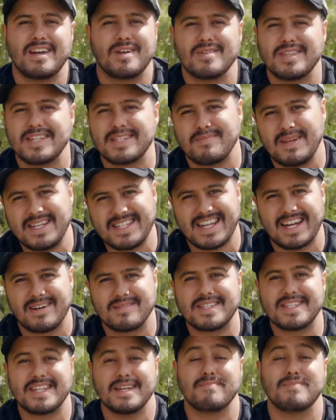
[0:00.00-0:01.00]
I know this may
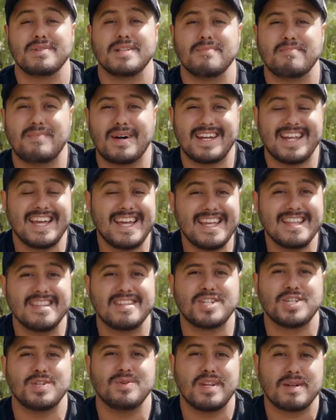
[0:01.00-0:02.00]
sound simple, but in
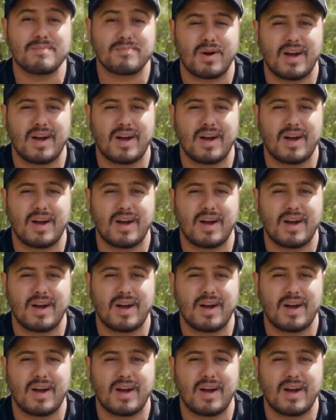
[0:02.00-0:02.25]
the shooting